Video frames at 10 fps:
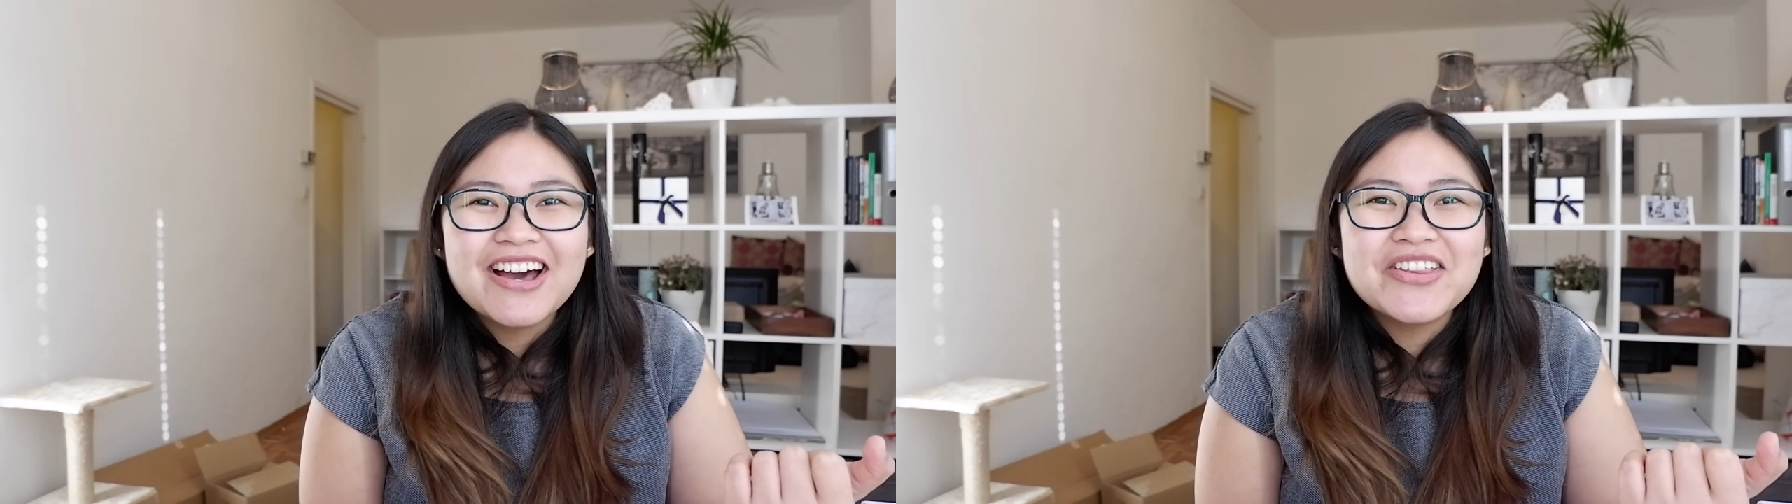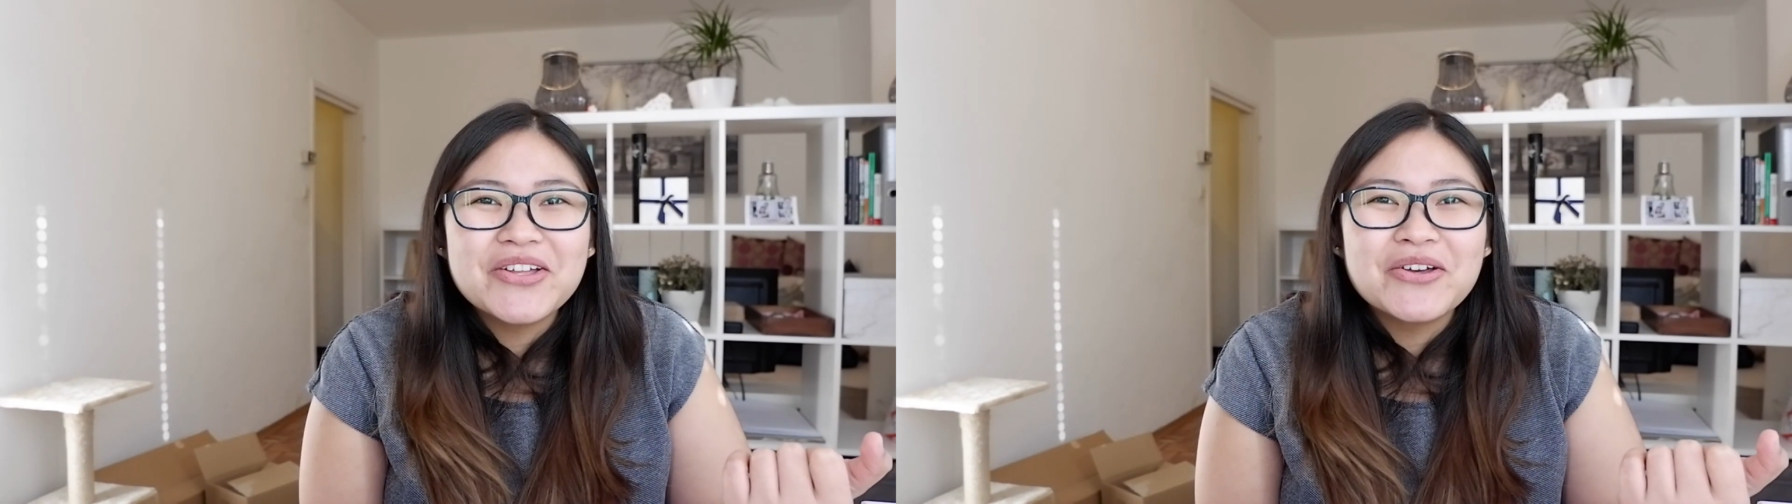
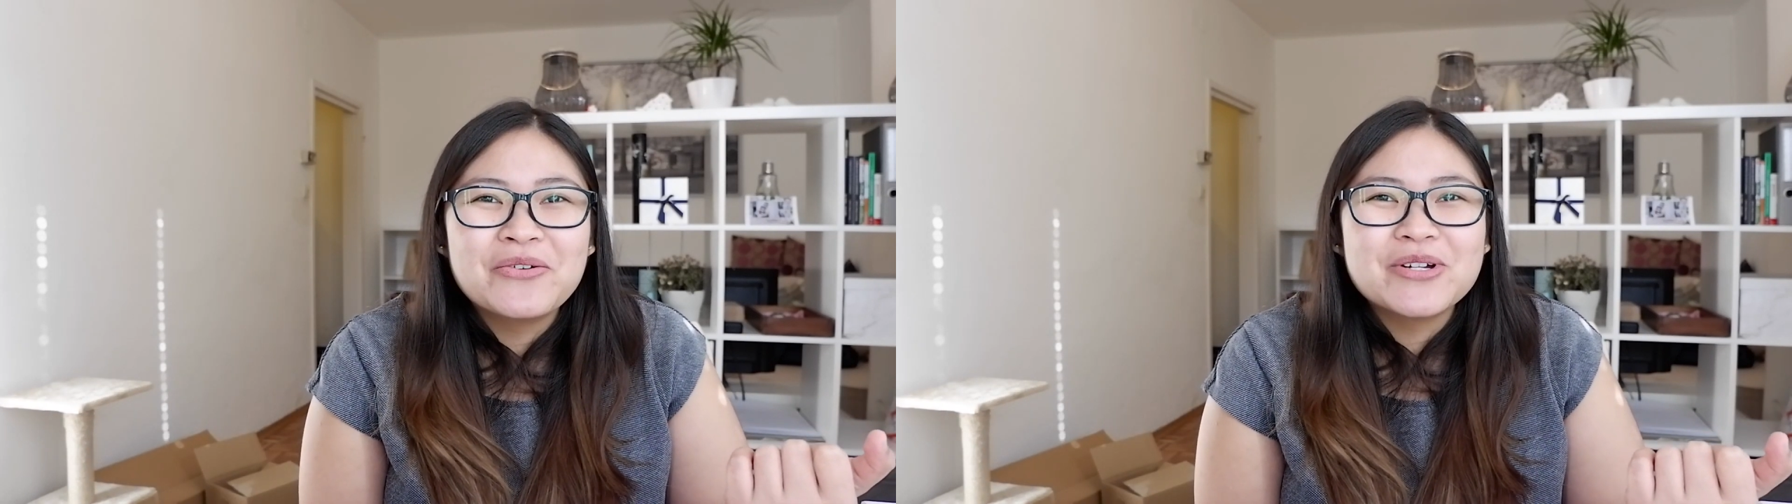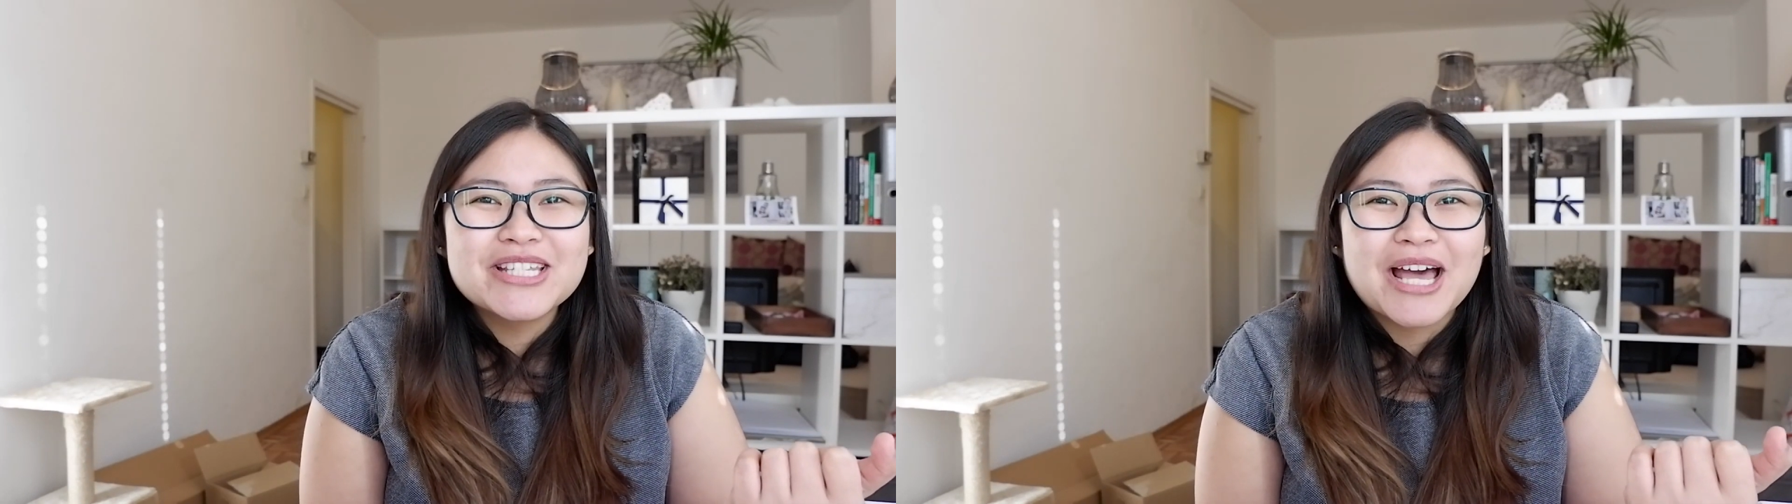I don't know
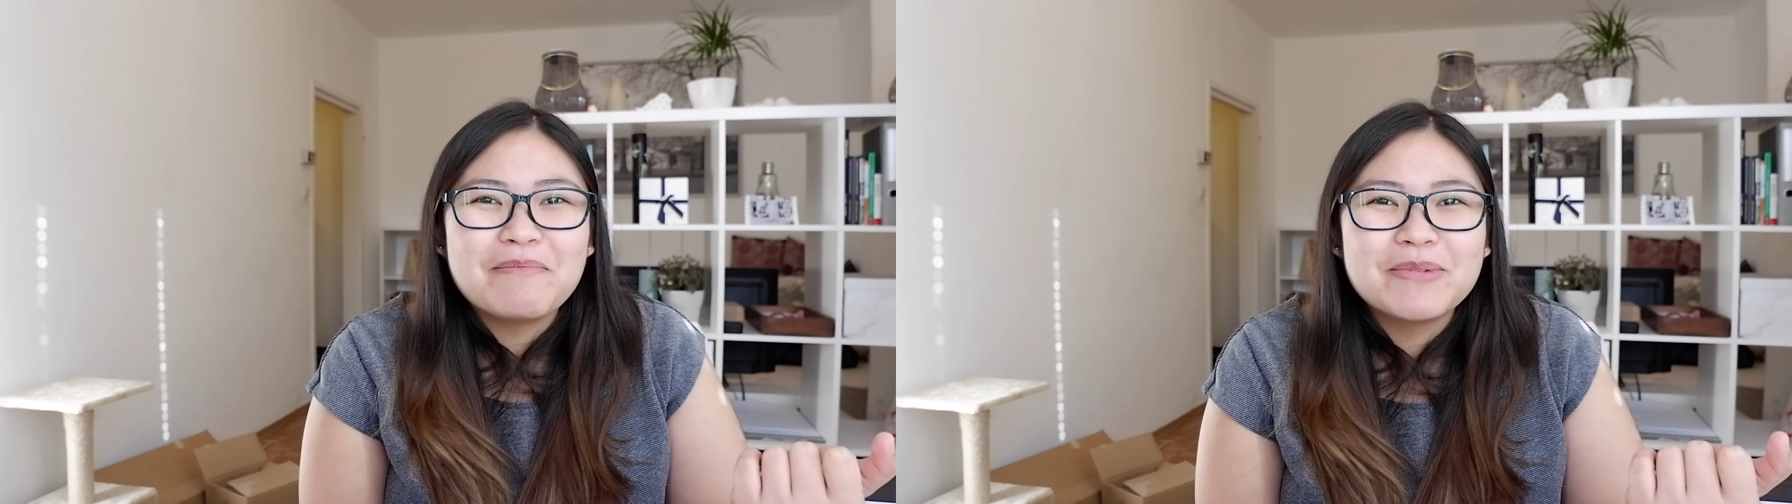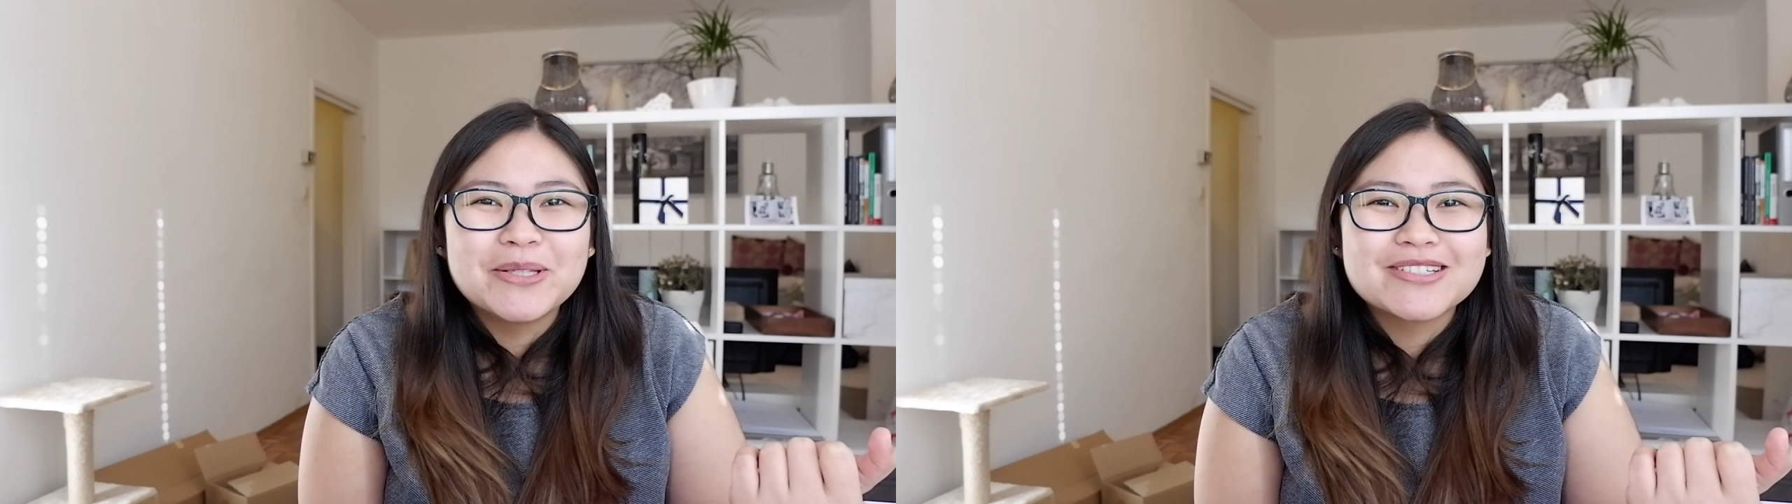what's
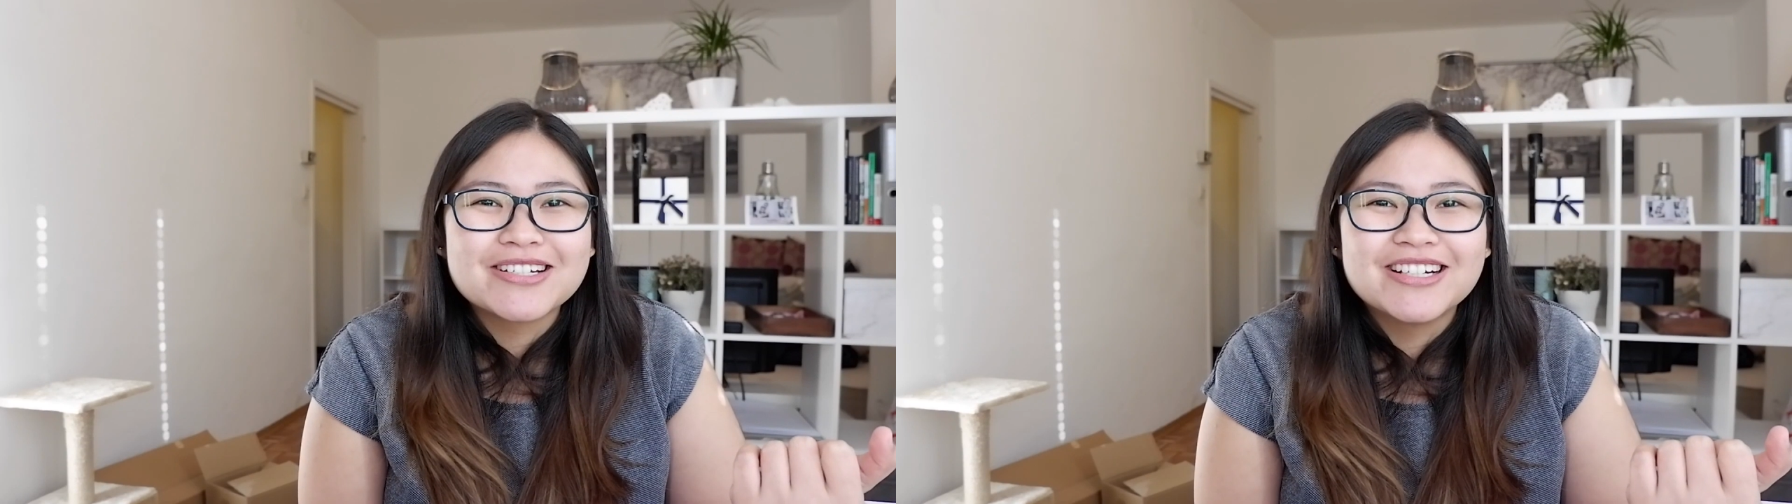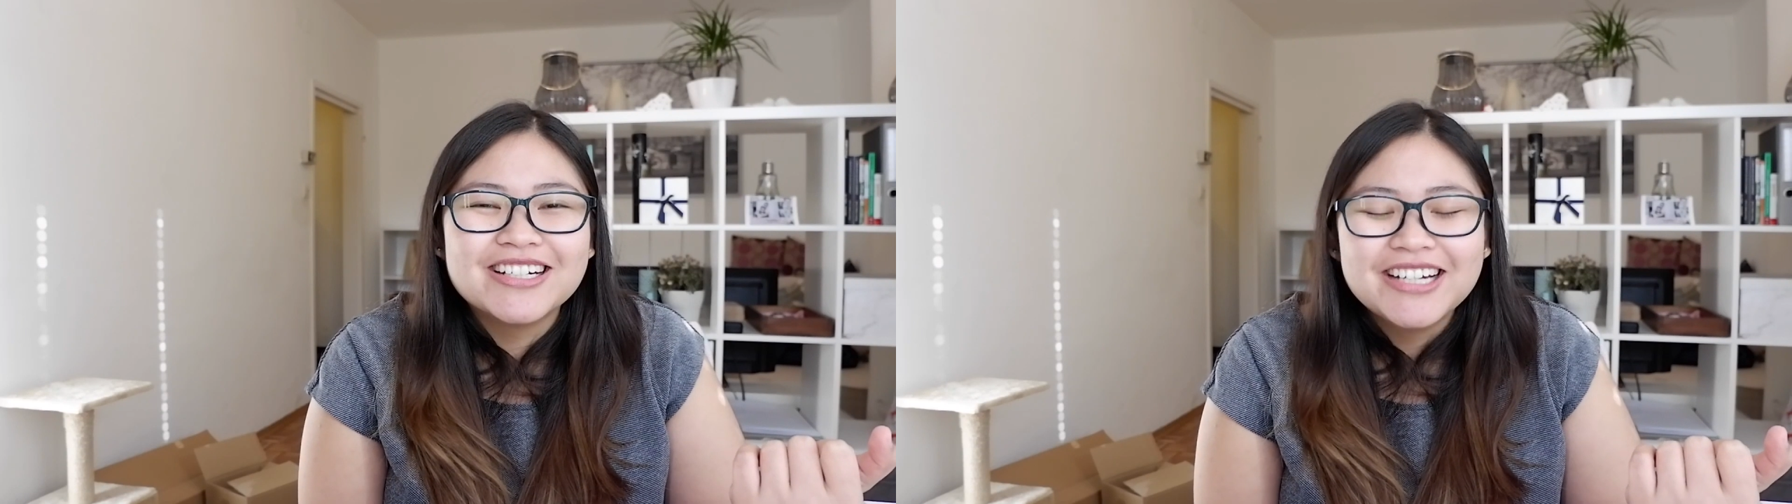happened to
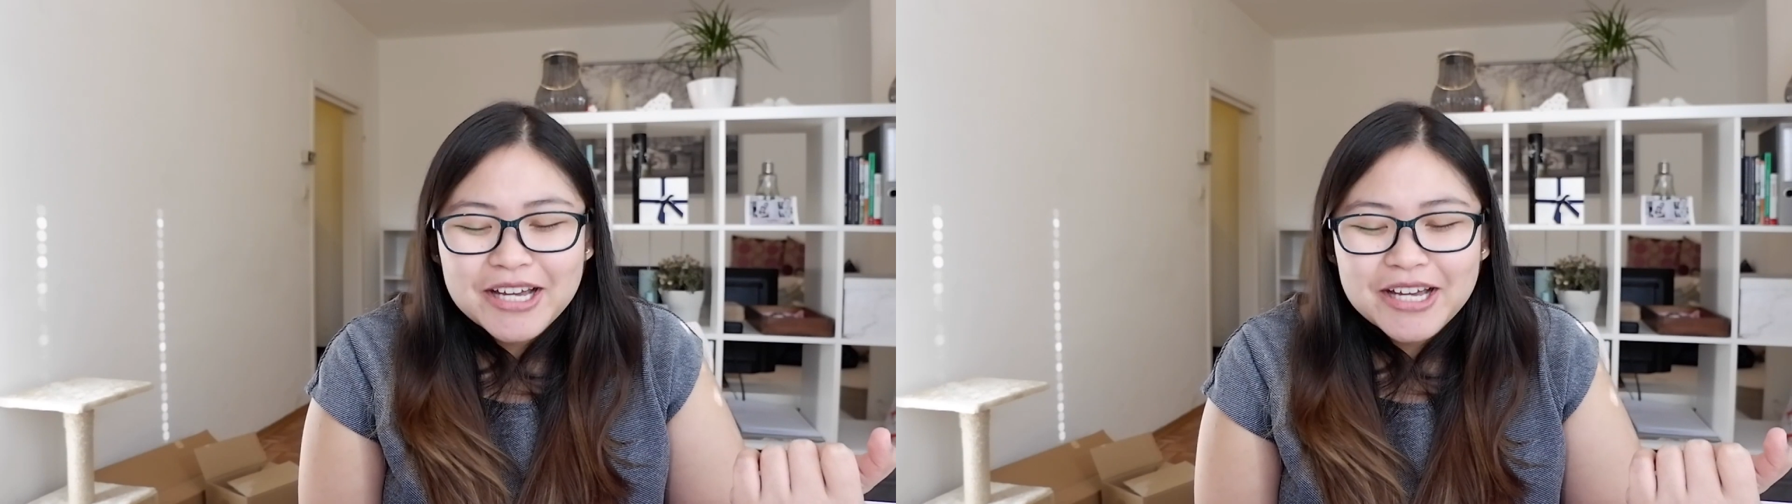her.